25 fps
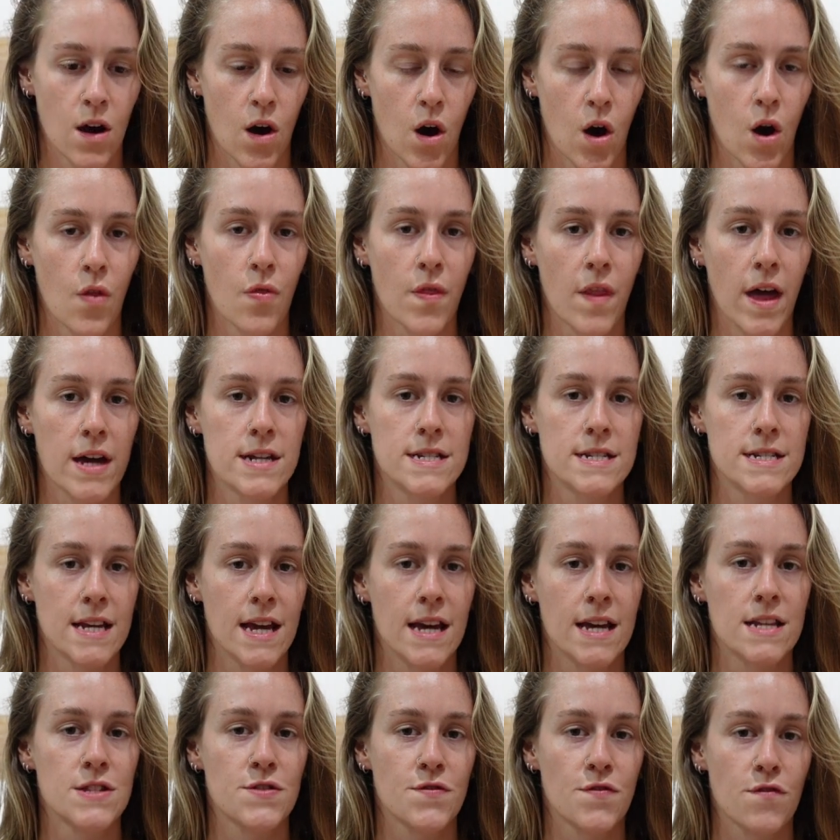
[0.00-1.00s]
on that
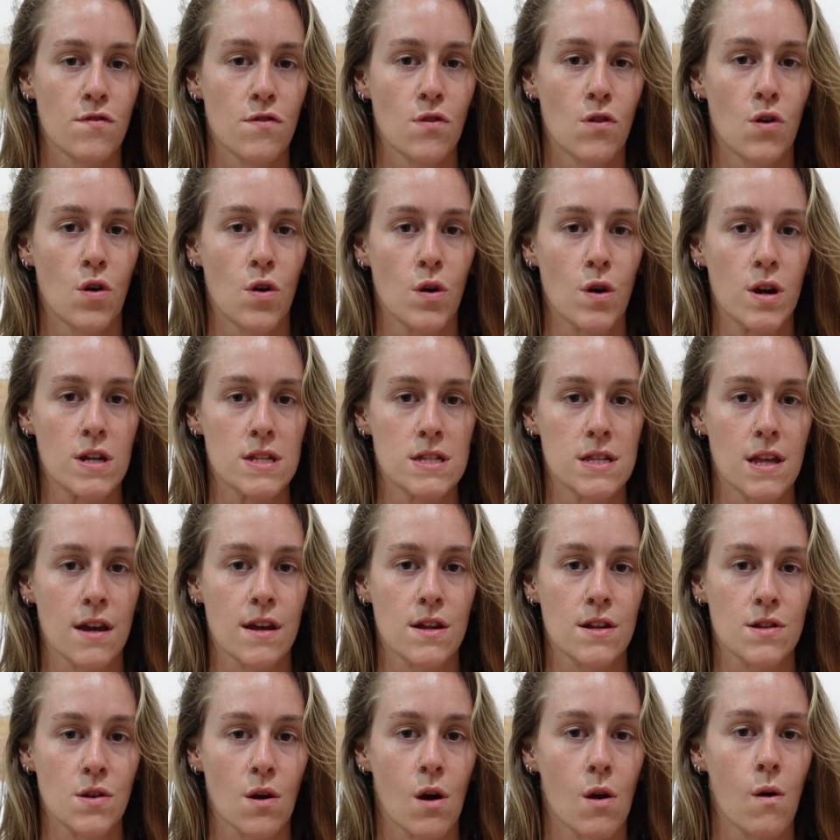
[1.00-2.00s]
dance floor is
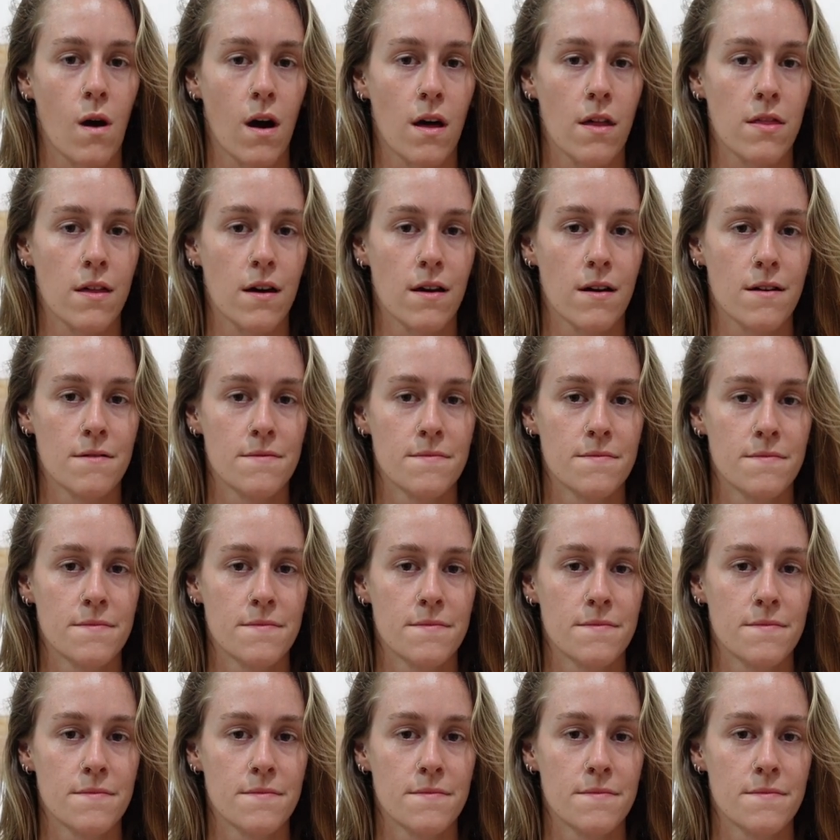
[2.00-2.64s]
like no other.